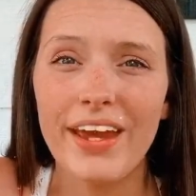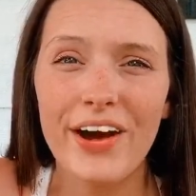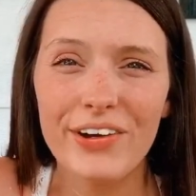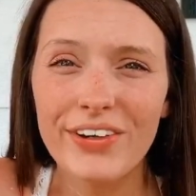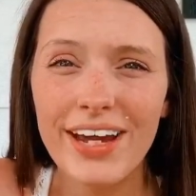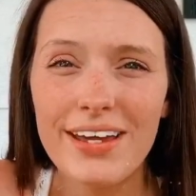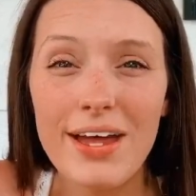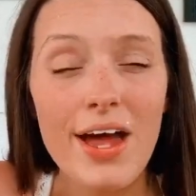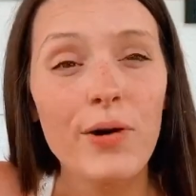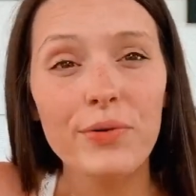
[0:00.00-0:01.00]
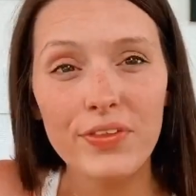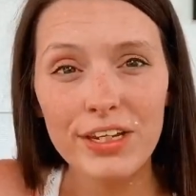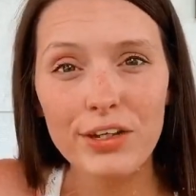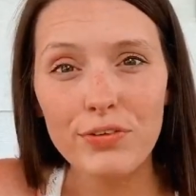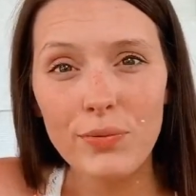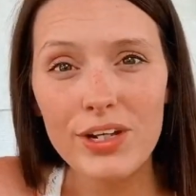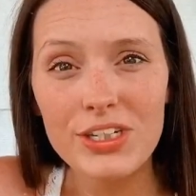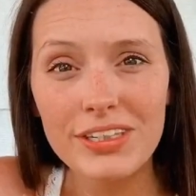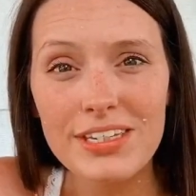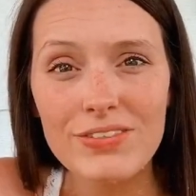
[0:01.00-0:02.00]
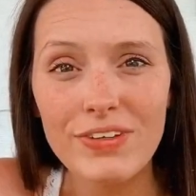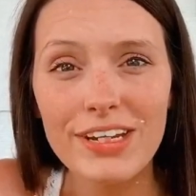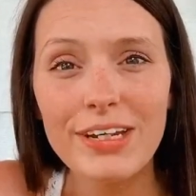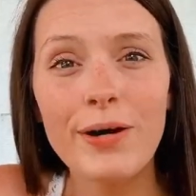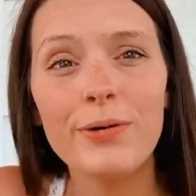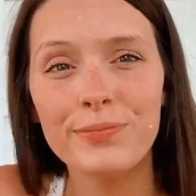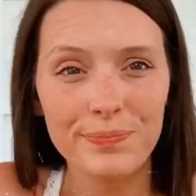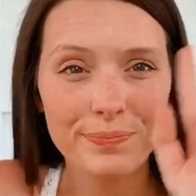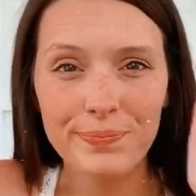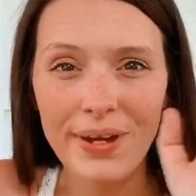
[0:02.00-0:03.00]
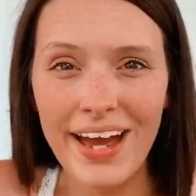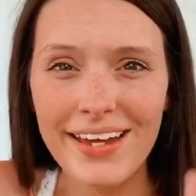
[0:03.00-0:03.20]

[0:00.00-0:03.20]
All right. Well, thank you for watching this video. Bye.